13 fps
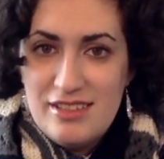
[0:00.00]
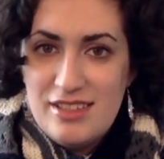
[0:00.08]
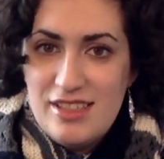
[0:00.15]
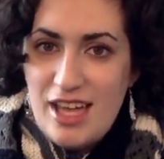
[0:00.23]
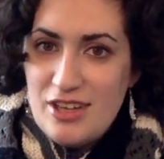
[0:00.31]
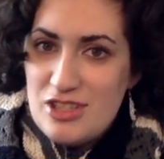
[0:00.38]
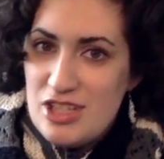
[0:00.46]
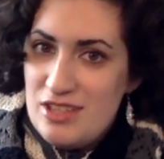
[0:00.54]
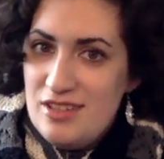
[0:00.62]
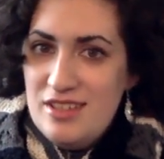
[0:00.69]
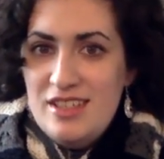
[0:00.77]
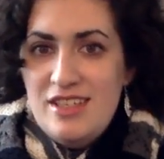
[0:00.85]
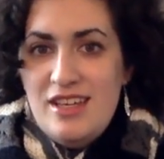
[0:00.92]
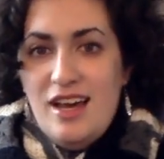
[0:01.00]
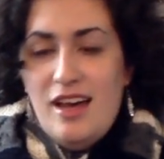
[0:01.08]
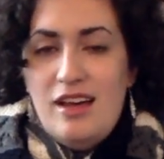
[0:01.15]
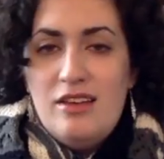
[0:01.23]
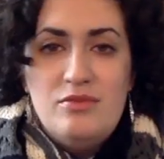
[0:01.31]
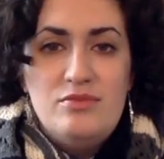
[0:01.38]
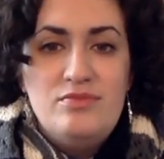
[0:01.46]
catch it
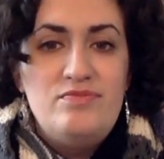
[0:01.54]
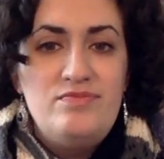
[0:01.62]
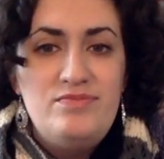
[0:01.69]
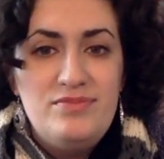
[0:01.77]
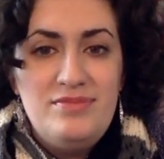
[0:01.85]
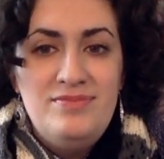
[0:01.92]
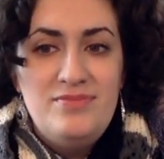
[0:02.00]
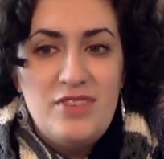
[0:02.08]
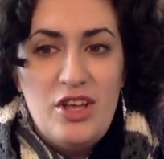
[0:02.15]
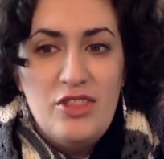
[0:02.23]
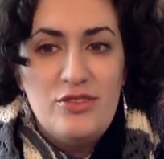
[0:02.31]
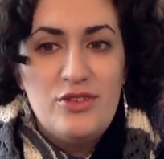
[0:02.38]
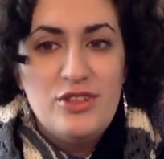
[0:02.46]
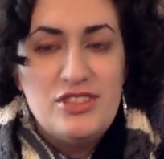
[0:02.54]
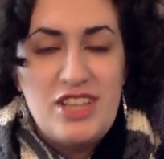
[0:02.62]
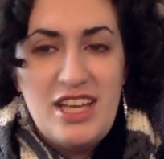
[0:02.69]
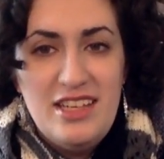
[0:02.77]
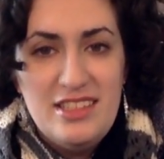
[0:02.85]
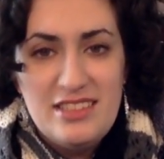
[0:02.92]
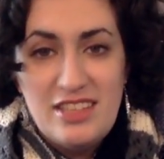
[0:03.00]
um, on the first
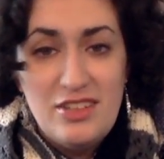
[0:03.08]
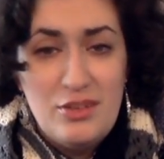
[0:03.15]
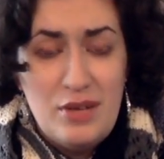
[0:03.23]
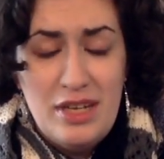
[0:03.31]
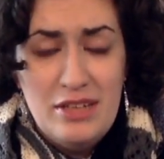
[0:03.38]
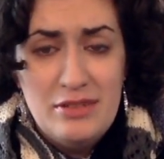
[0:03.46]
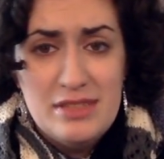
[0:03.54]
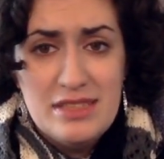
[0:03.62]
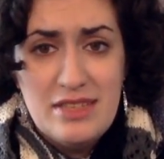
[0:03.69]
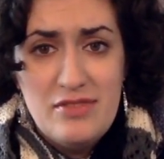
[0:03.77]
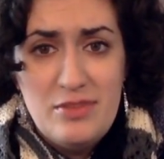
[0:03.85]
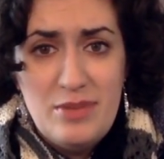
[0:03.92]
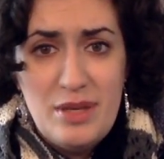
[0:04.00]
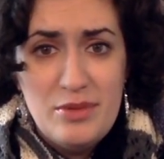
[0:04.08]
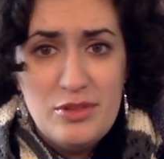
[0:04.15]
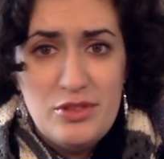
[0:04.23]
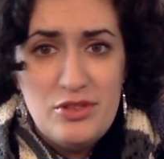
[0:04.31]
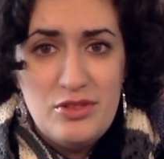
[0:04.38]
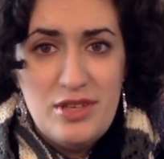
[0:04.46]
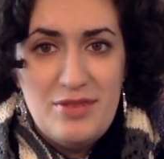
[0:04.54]
day, because I know I always love to be able to
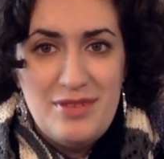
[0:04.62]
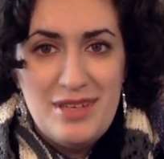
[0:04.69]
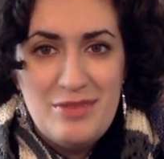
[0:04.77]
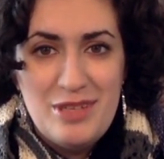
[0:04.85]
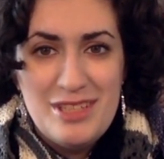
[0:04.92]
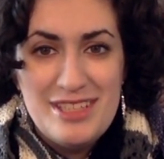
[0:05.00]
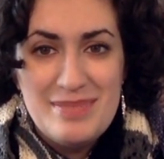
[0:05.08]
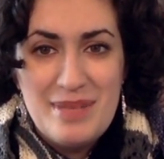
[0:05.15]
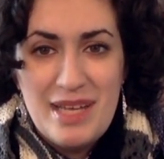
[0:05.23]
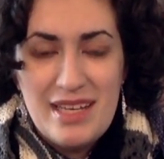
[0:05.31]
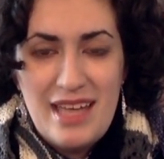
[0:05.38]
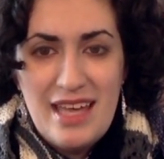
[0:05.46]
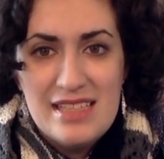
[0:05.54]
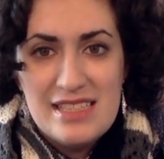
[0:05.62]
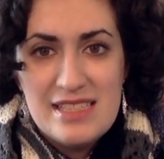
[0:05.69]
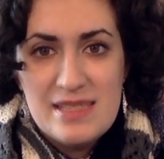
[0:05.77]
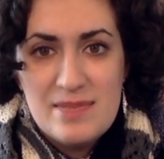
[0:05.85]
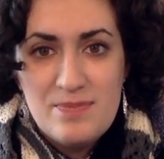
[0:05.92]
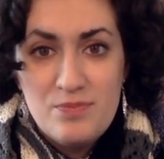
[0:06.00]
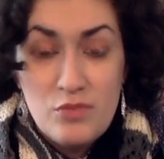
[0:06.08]
do that when I'm watching
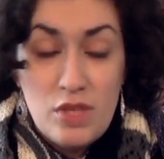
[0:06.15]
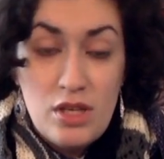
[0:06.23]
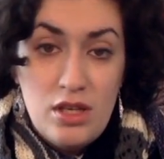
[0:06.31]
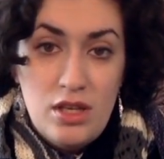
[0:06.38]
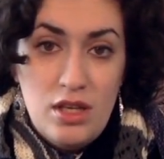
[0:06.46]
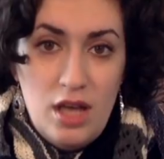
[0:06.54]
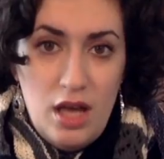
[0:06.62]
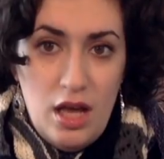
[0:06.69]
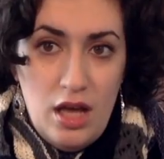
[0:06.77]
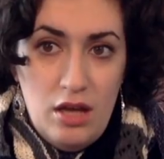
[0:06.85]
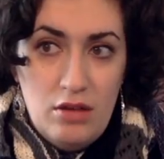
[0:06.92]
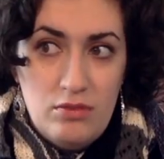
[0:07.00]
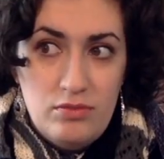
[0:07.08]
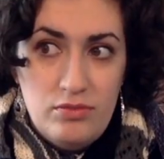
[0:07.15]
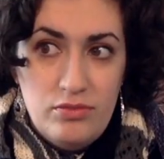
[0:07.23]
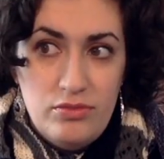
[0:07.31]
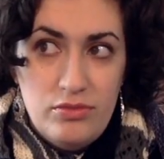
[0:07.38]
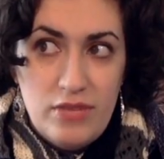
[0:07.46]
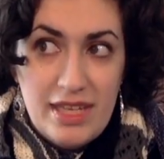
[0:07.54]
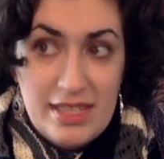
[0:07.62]
podcasts. Um,
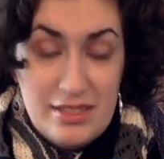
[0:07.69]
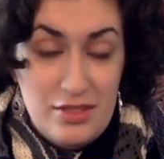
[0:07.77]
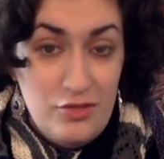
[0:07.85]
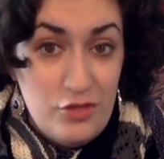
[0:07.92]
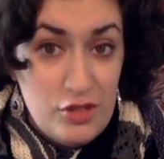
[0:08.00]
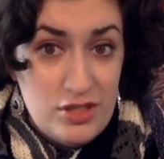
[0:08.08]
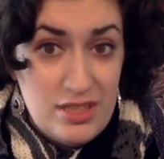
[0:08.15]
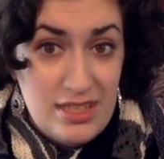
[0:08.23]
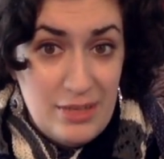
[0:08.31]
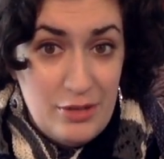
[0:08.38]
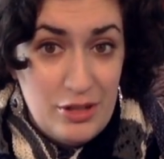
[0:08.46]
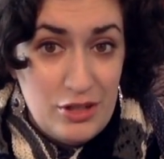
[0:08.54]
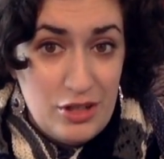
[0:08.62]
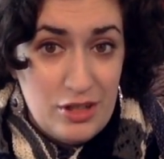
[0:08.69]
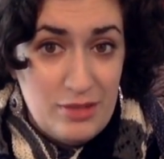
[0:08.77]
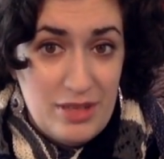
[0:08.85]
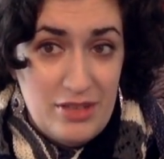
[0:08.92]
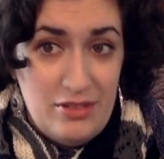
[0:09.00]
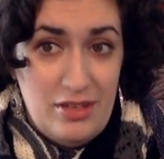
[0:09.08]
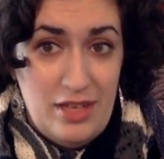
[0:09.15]
I guess the first thing I want to talk
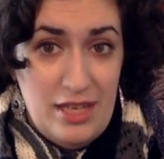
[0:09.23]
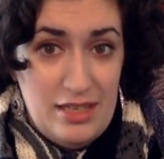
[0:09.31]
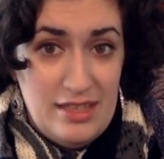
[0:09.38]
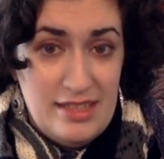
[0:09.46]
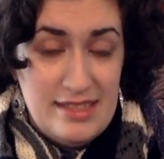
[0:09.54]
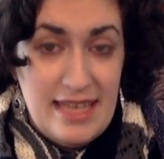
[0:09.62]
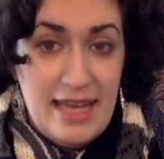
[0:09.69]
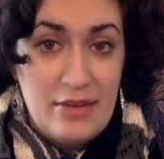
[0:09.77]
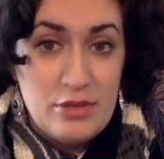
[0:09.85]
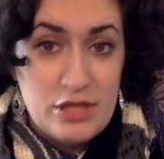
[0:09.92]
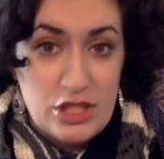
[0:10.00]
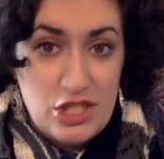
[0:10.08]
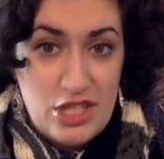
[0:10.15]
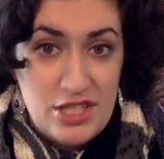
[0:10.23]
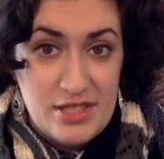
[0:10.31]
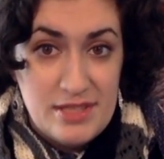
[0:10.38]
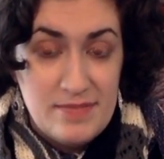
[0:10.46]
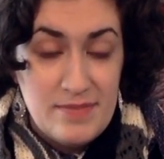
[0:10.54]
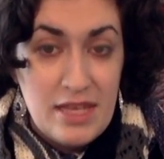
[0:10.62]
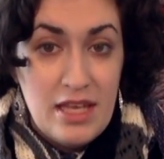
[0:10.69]
about is acquisitions.
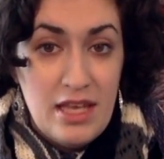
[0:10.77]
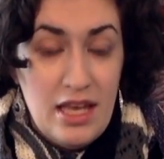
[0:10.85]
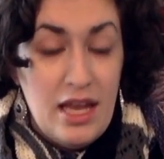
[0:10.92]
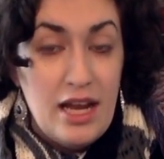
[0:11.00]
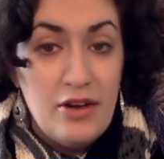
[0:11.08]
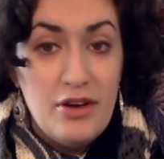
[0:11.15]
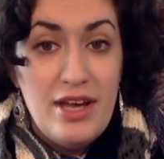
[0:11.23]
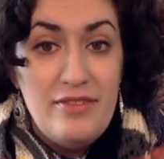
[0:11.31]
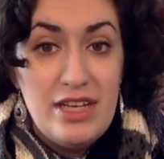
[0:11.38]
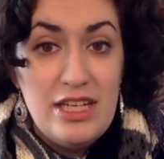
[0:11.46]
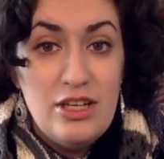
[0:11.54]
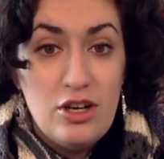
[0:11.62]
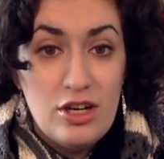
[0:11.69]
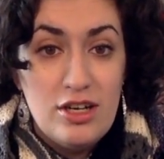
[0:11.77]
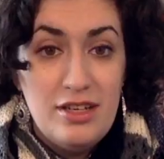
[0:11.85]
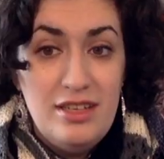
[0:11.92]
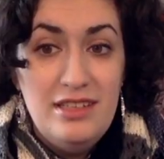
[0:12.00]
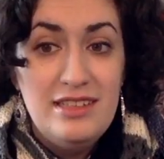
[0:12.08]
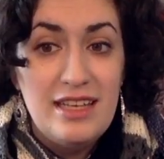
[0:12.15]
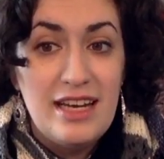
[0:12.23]
And I don't have any yarn,
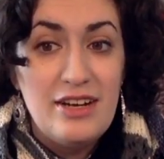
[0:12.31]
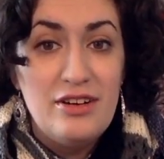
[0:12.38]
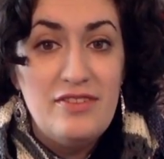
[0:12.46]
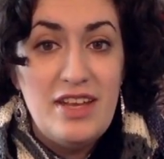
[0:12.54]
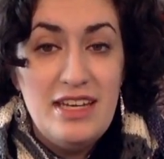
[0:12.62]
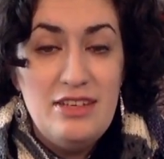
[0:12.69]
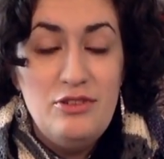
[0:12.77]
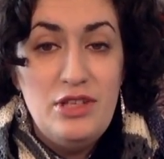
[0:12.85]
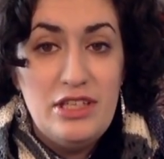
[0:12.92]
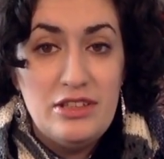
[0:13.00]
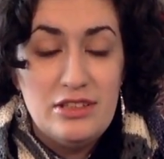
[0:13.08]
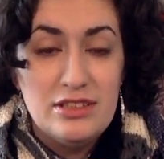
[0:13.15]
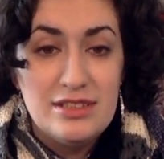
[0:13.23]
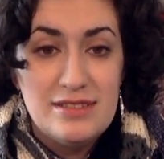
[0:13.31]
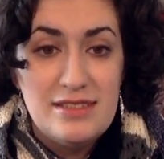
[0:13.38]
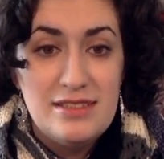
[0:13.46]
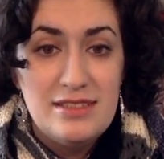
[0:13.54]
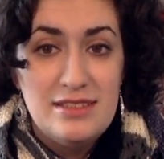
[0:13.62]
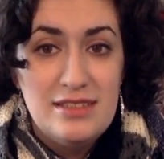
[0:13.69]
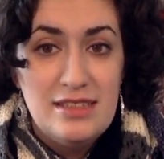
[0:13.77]
and I don't have any new needles.
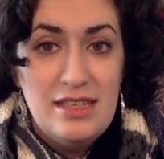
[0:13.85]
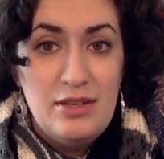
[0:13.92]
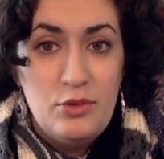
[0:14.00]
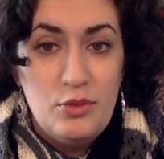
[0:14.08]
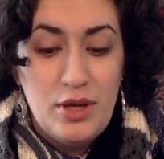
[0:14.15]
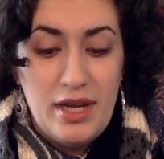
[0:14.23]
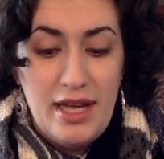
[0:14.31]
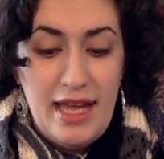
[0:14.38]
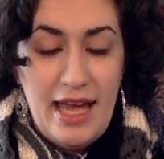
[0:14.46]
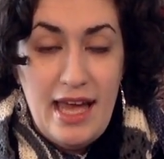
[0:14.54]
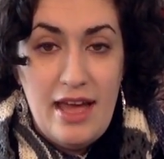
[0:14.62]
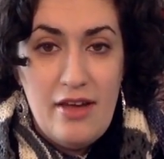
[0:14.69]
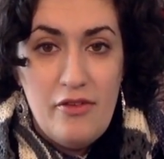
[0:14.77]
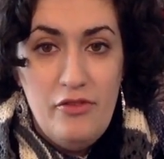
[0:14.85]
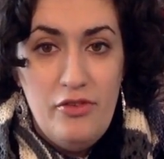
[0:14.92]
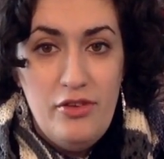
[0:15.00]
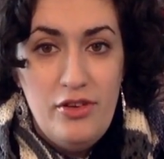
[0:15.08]
What I have